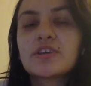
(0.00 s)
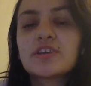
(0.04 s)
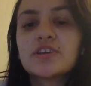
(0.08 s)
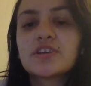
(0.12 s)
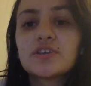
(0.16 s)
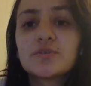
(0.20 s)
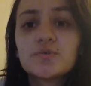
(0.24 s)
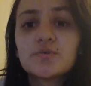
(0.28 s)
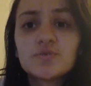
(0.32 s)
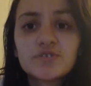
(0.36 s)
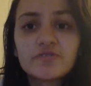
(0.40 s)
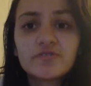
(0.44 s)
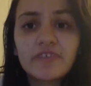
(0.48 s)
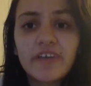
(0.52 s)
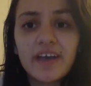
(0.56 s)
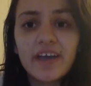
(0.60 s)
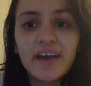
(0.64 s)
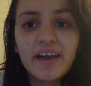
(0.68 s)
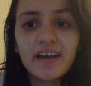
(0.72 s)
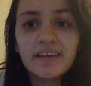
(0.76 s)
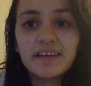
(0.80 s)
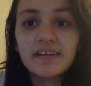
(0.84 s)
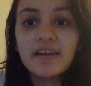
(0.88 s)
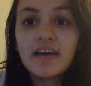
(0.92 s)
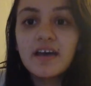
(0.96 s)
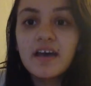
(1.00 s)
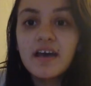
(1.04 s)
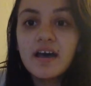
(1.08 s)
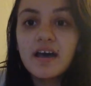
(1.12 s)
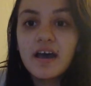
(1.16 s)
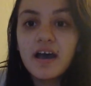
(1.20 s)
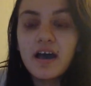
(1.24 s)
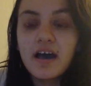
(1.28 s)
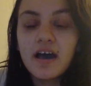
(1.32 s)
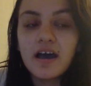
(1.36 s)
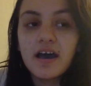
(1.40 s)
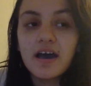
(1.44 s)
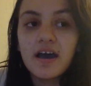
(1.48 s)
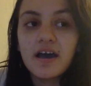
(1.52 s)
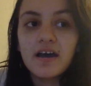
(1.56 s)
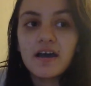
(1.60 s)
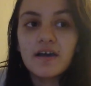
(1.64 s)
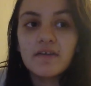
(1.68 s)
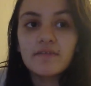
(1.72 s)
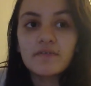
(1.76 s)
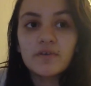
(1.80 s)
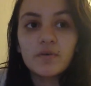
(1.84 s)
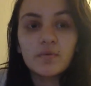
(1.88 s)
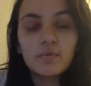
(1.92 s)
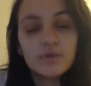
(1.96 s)
a huge fan
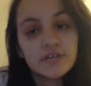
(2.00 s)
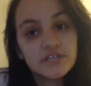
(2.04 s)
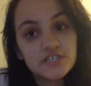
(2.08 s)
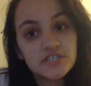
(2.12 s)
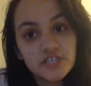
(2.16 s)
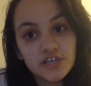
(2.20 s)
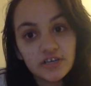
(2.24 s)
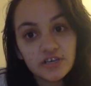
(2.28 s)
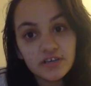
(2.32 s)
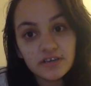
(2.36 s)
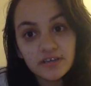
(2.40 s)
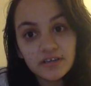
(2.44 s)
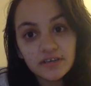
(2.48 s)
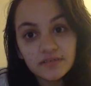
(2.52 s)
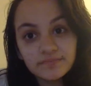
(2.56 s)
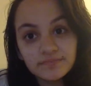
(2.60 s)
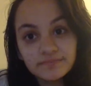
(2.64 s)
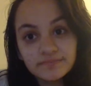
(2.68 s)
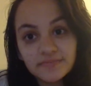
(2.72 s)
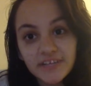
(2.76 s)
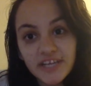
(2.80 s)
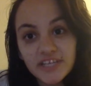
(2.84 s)
of winter.